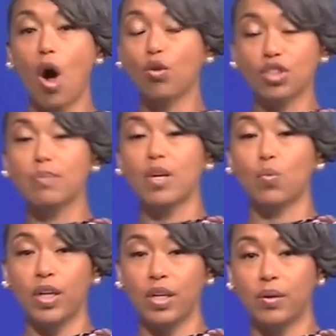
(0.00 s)
ultimate
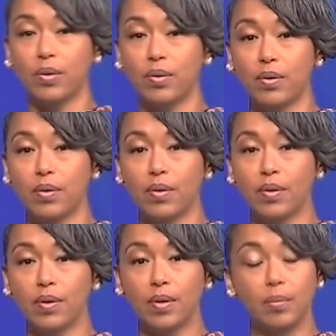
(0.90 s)
will,
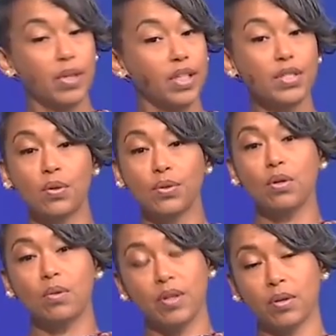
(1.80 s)
but he's going to
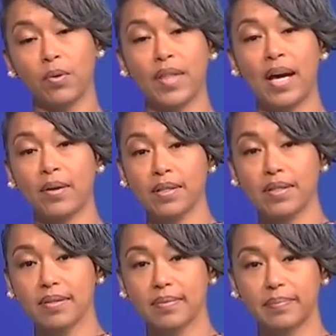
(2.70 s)
do it with or without us.